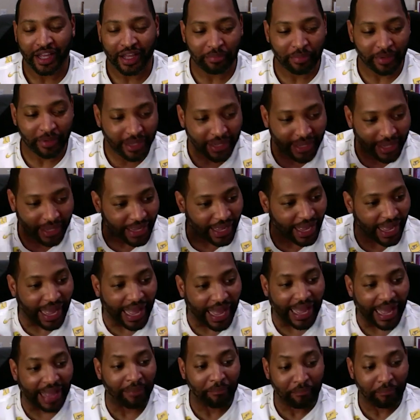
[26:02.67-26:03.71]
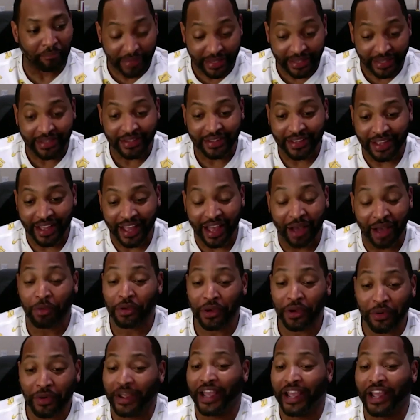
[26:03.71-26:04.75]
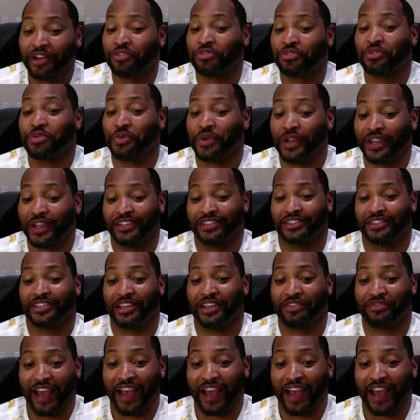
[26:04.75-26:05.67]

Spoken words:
But me, I would go with Andrew Wiggins. If I